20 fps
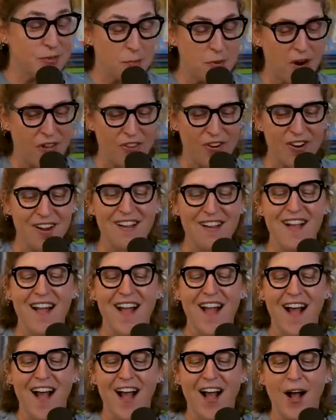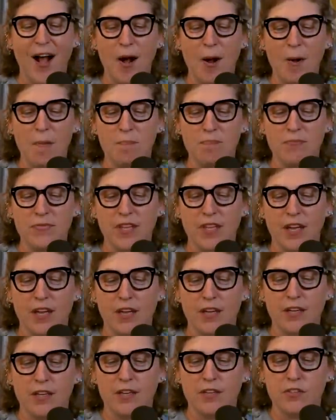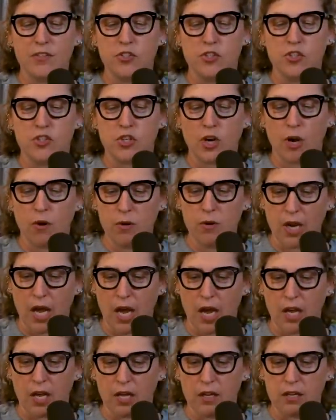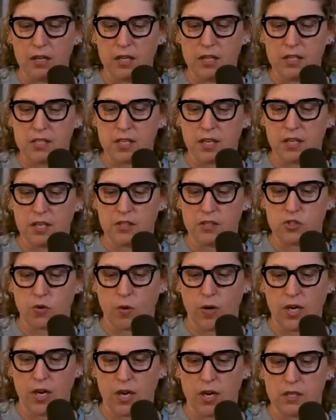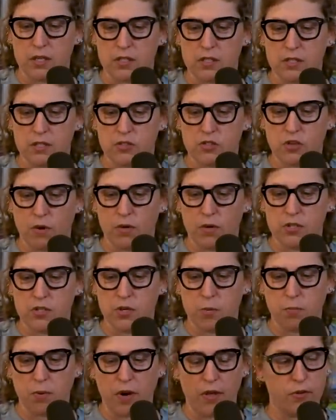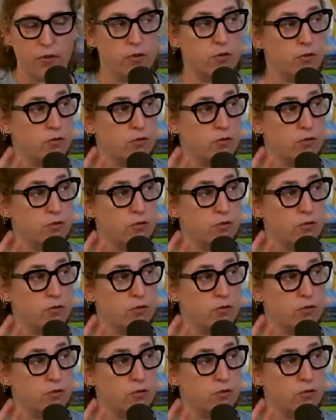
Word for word: Your brother. Um, Jonah is going to join us. Jonah's your brother.